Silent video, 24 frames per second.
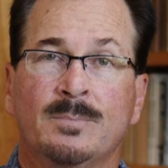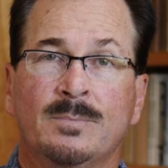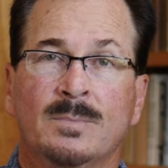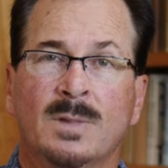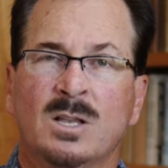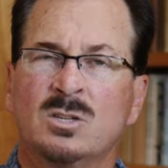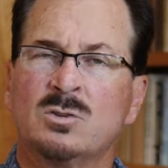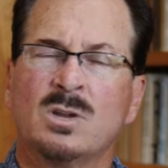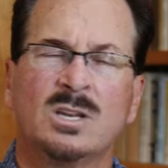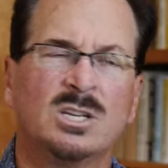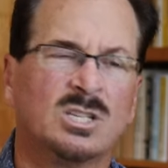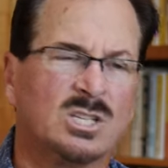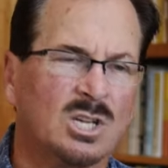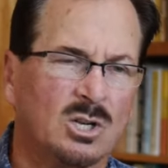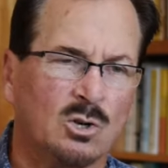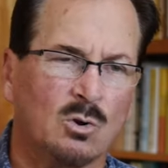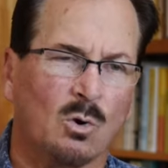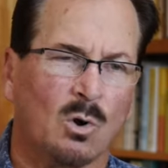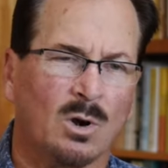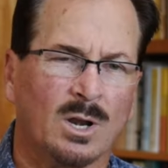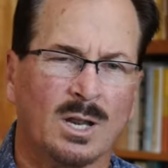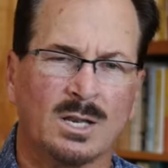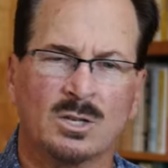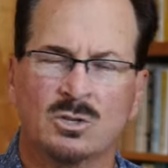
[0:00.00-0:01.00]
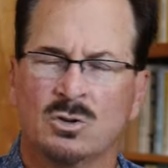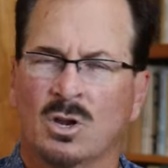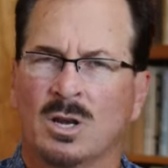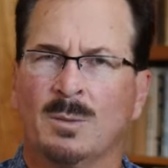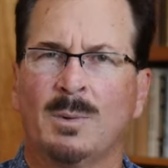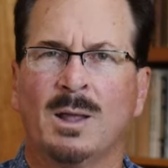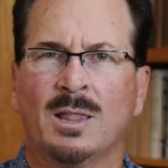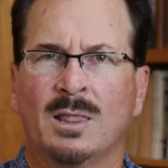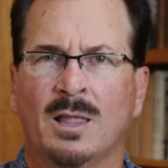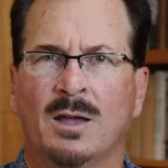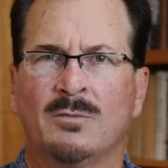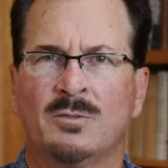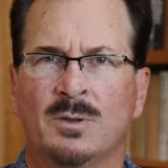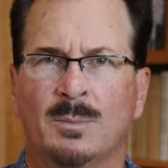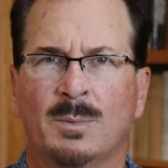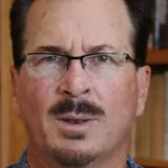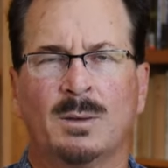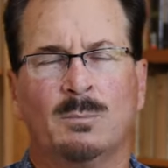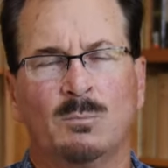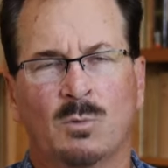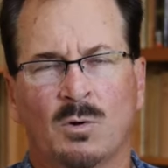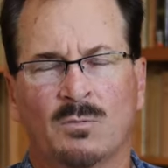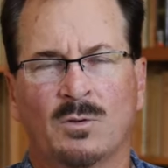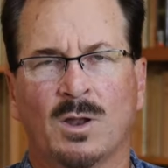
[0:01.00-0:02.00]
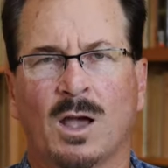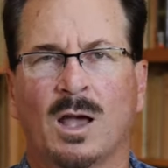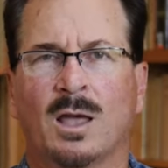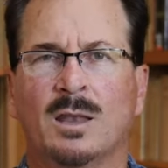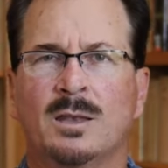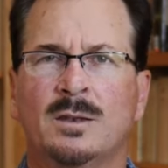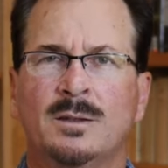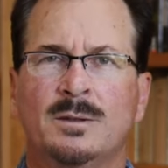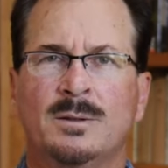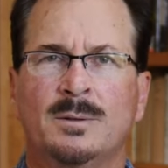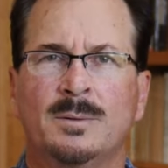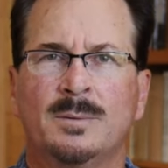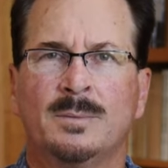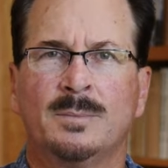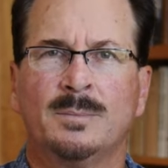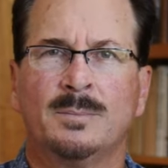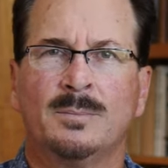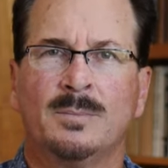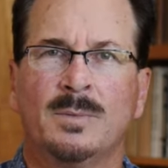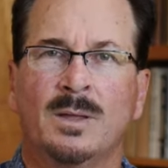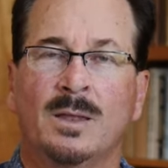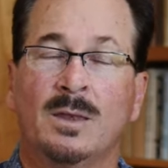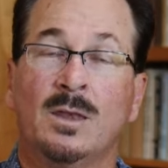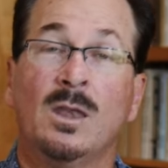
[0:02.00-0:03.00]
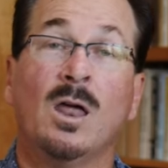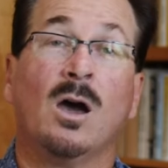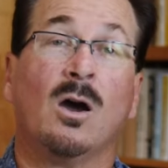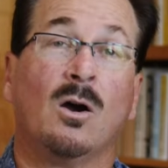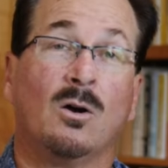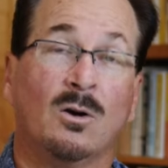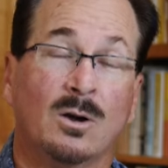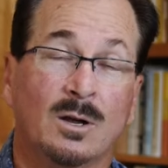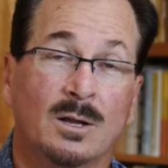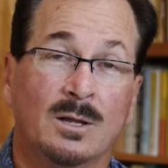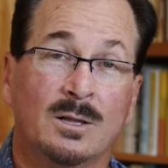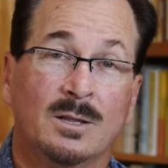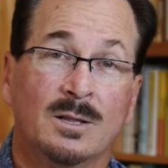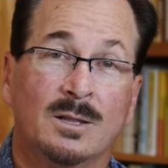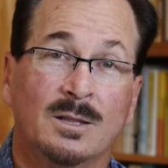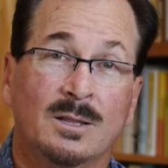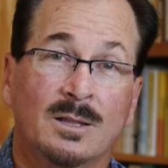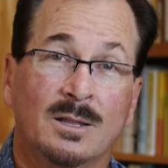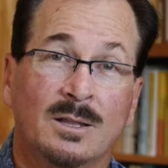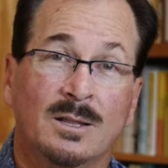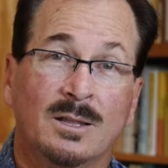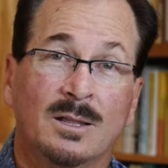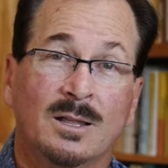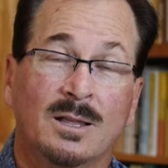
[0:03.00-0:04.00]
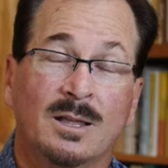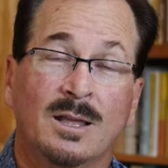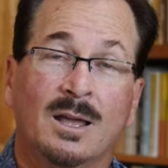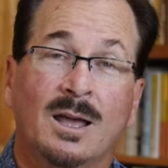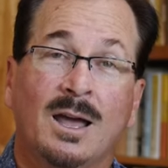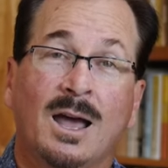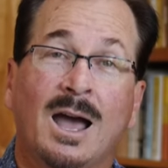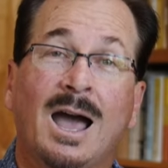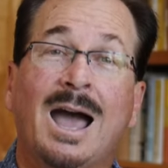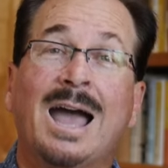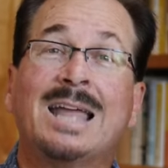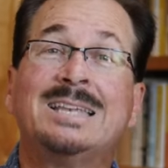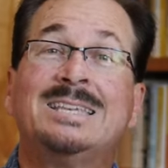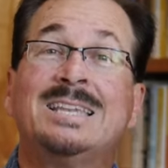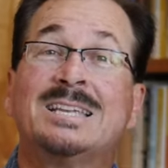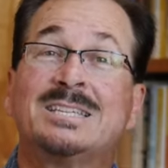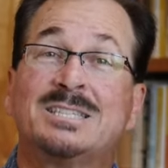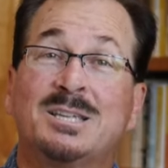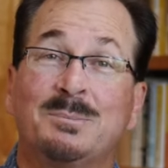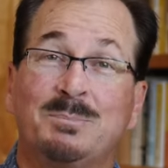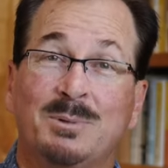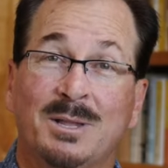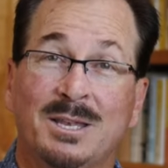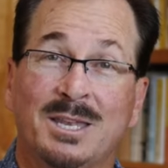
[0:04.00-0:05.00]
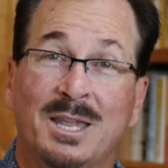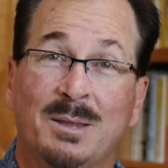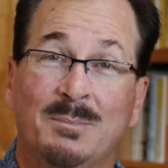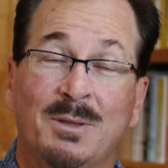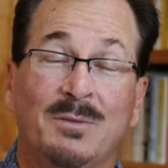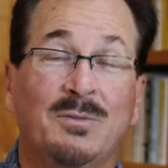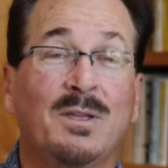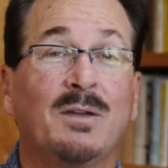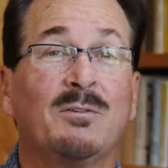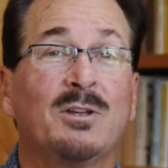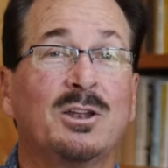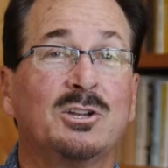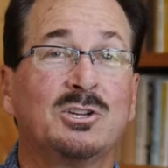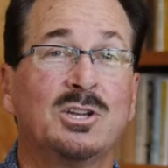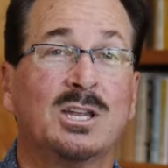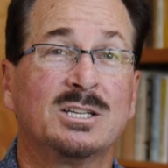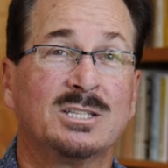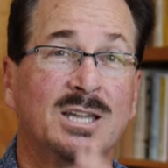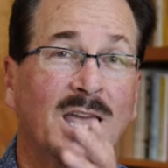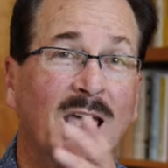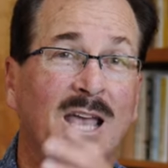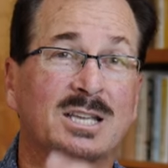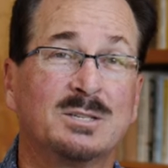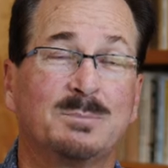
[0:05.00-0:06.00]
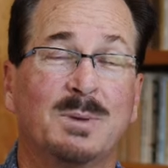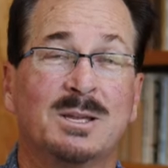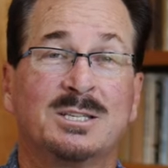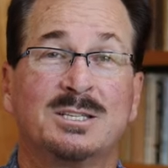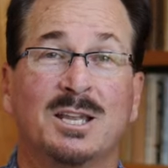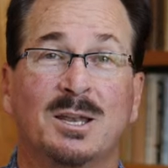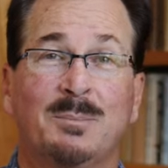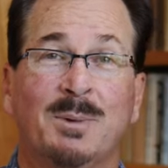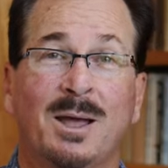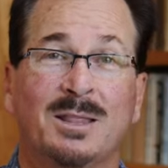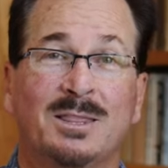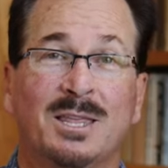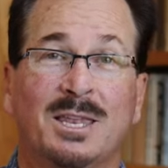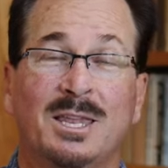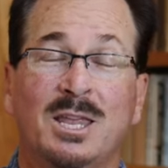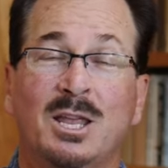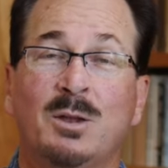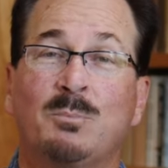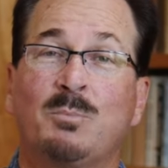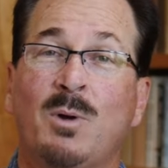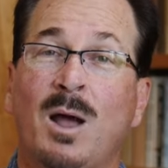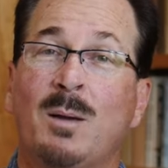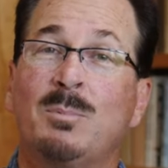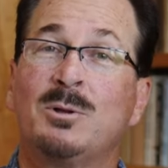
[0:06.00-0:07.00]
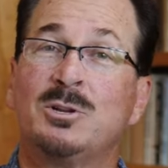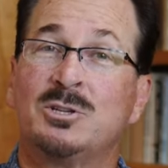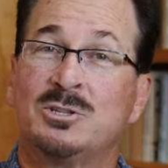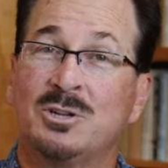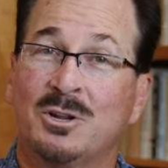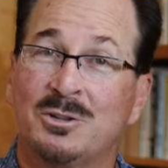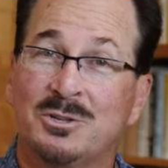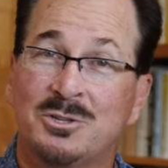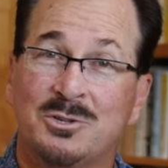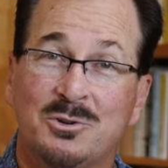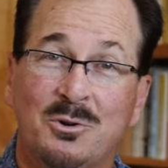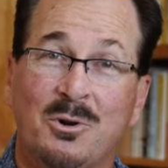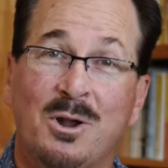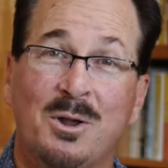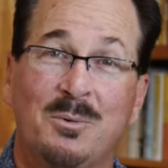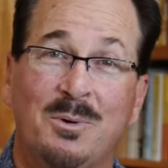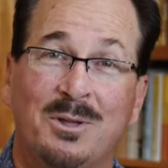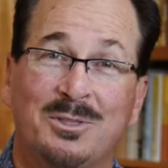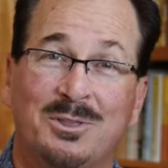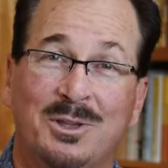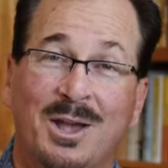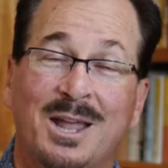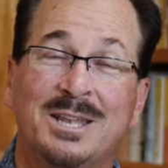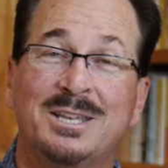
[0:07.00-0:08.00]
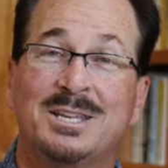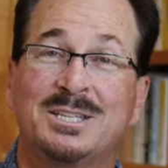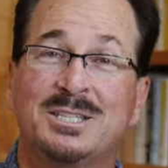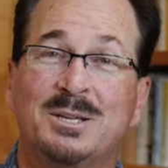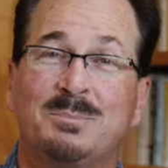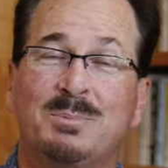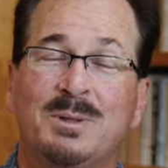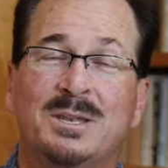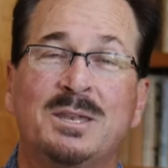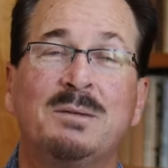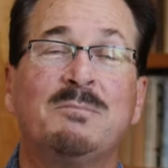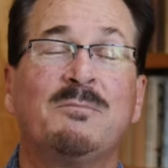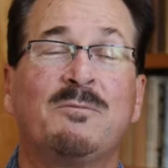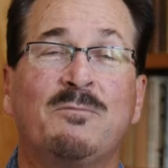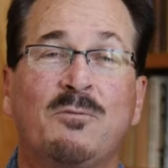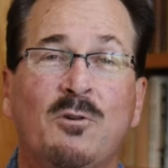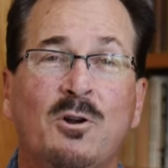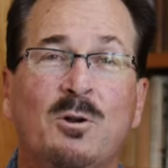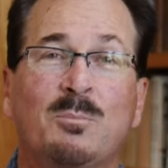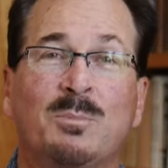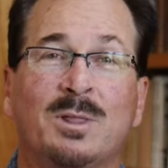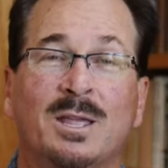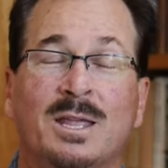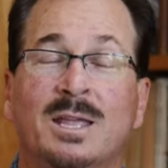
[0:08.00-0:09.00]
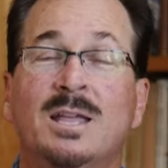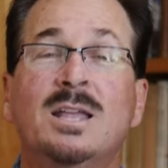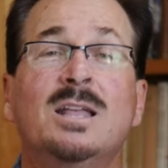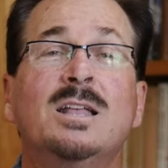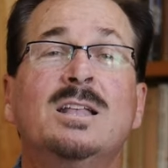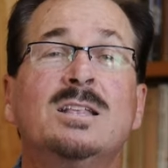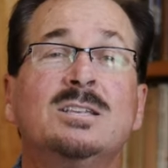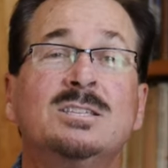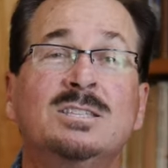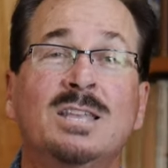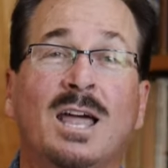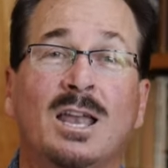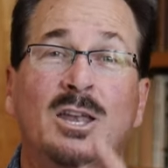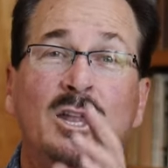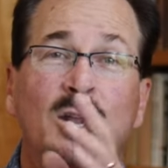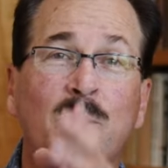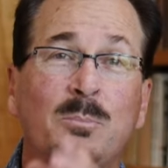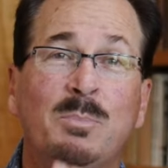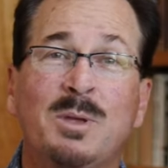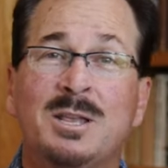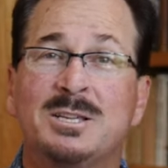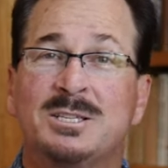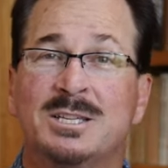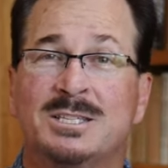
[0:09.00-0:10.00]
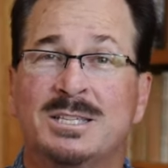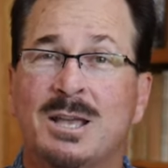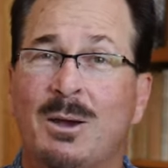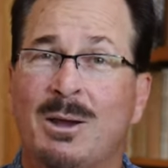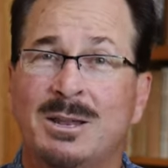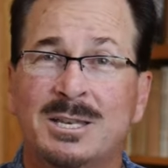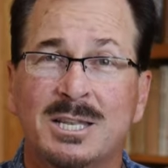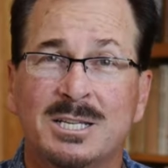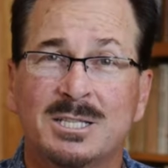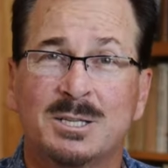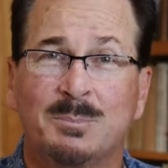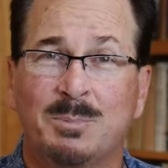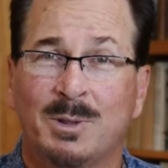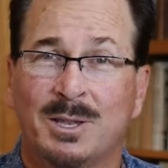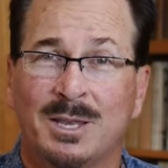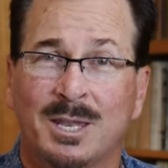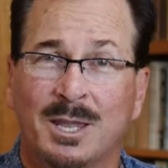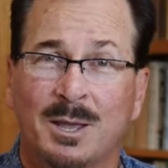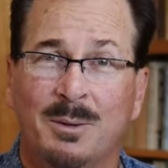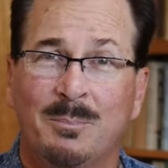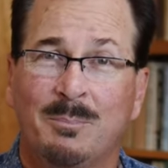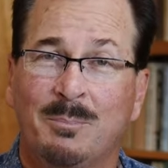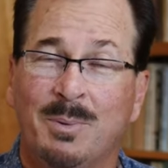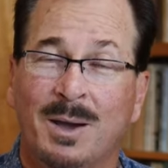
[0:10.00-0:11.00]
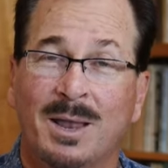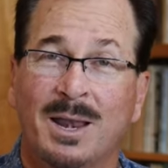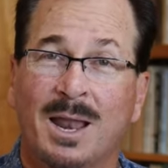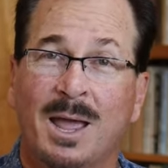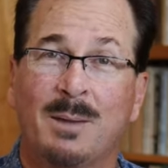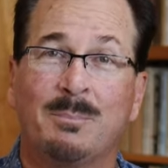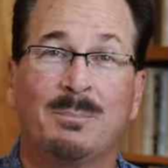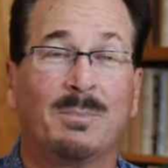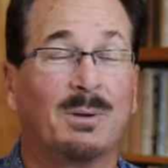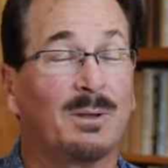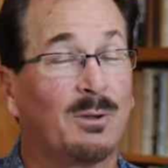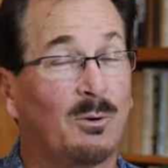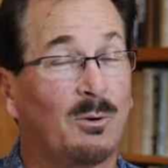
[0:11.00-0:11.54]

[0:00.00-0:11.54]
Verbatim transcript: And so I just ignored it and told him I loved him and moved on. No. I disciplined him. If you ever get a chance to ask my son about that, he could probably share the story with you. I disciplined him firmly. It's none of your business how I disciplined him, but I'm an